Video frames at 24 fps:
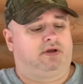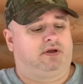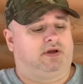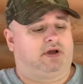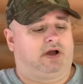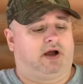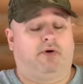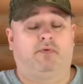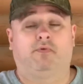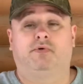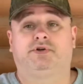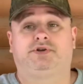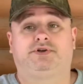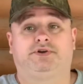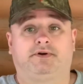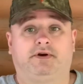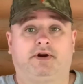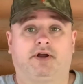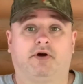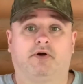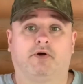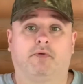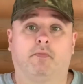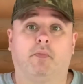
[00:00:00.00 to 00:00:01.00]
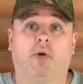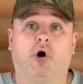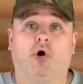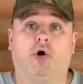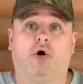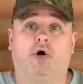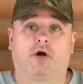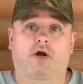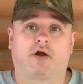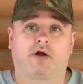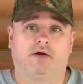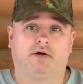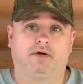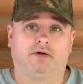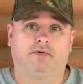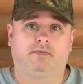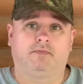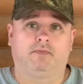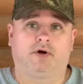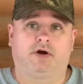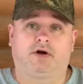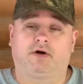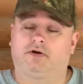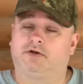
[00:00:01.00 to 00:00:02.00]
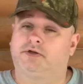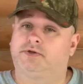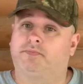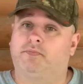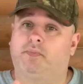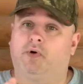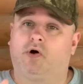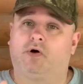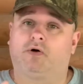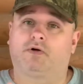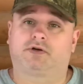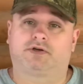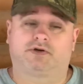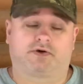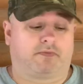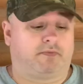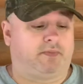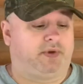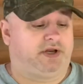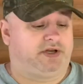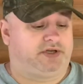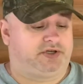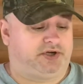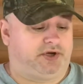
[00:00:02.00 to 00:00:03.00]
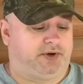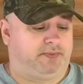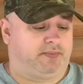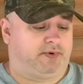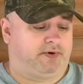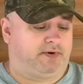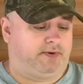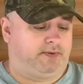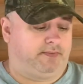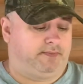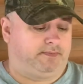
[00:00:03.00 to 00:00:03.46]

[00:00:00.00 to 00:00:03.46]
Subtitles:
I want you to go to bulk, because bulk's gonna be cheaper.